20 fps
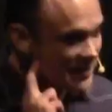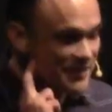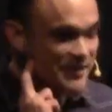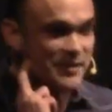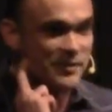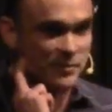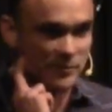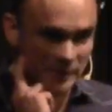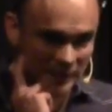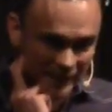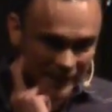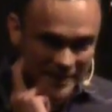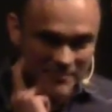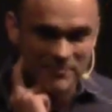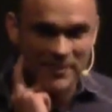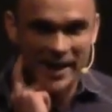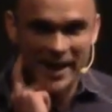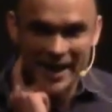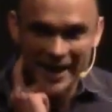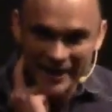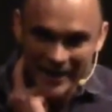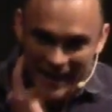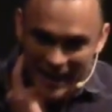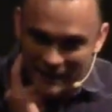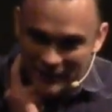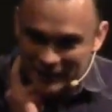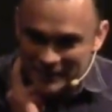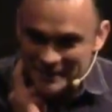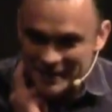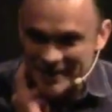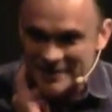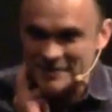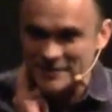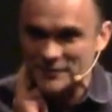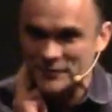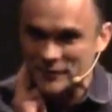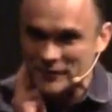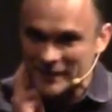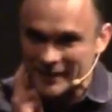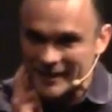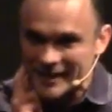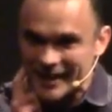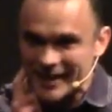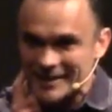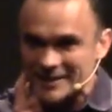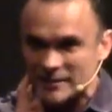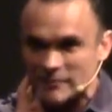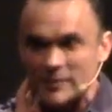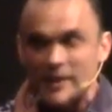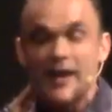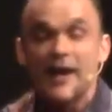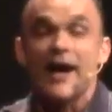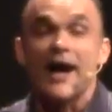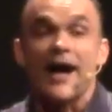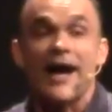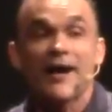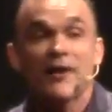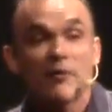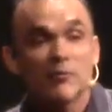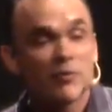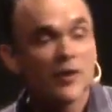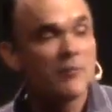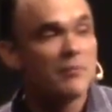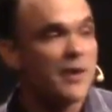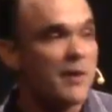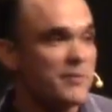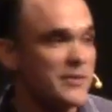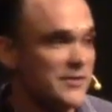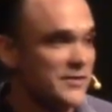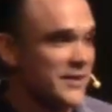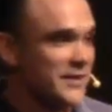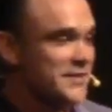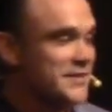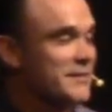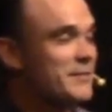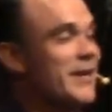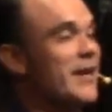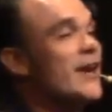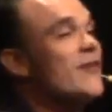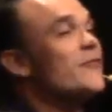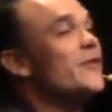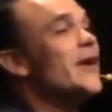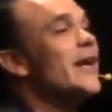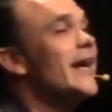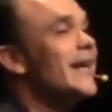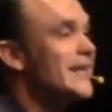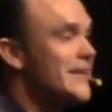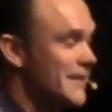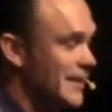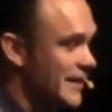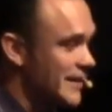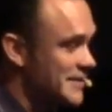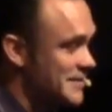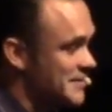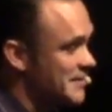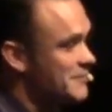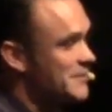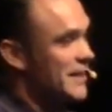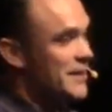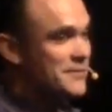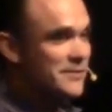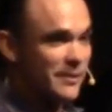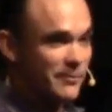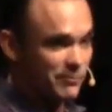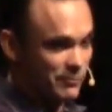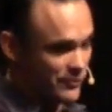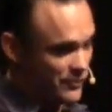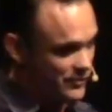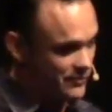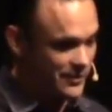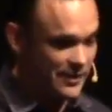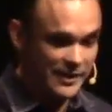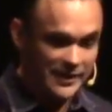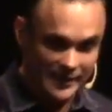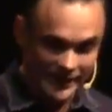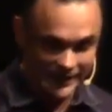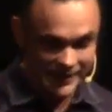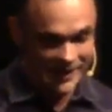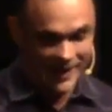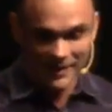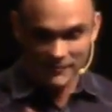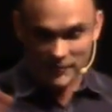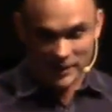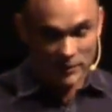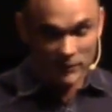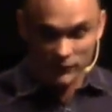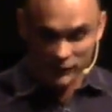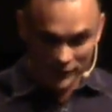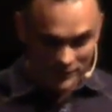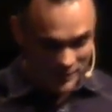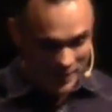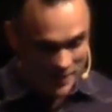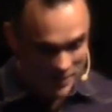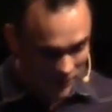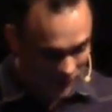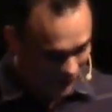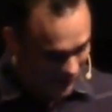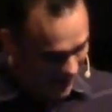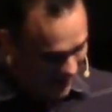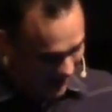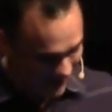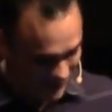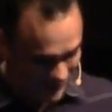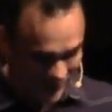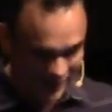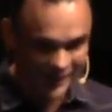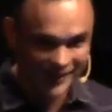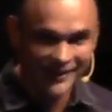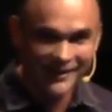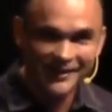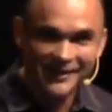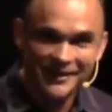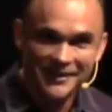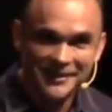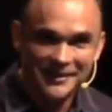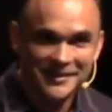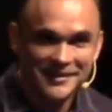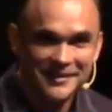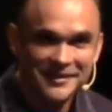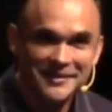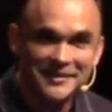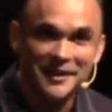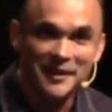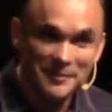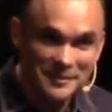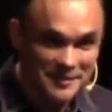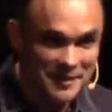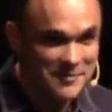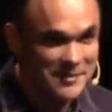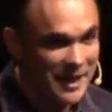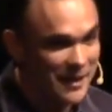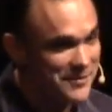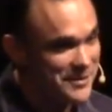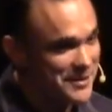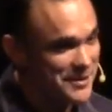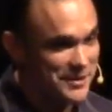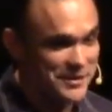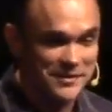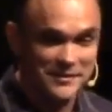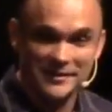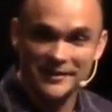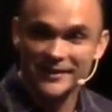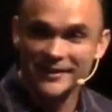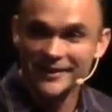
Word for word: this is really bad advertising for the kingdom. I don't put bumper stickers on my car for anything, because sometimes I don't flip people off, but sometimes I just,